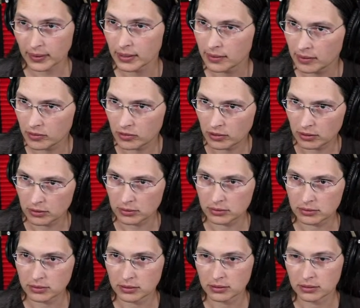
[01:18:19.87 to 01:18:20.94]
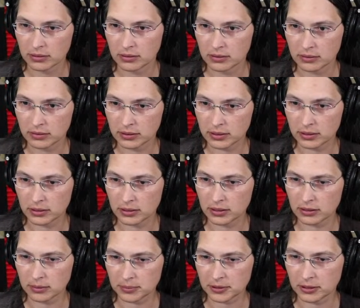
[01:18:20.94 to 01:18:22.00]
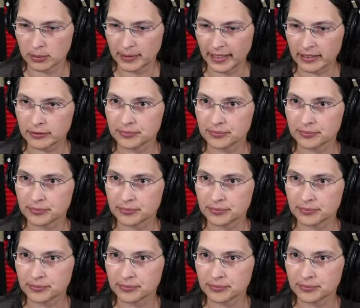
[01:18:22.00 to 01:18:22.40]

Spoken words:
So interrupt callback.